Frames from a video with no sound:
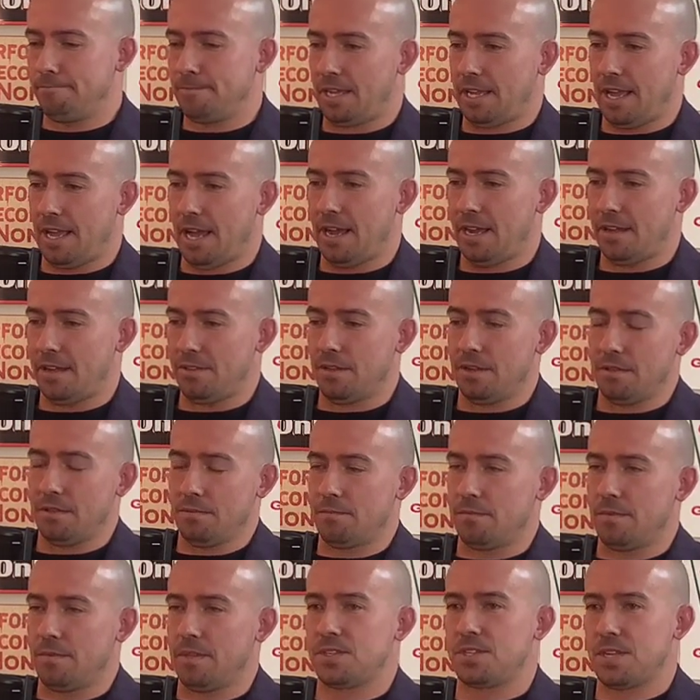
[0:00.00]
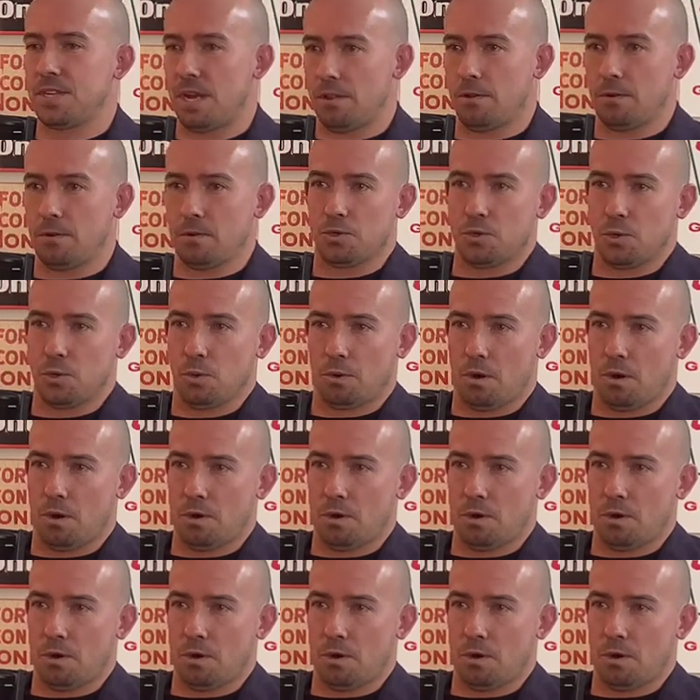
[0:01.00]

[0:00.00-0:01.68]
guy, the sellers, who were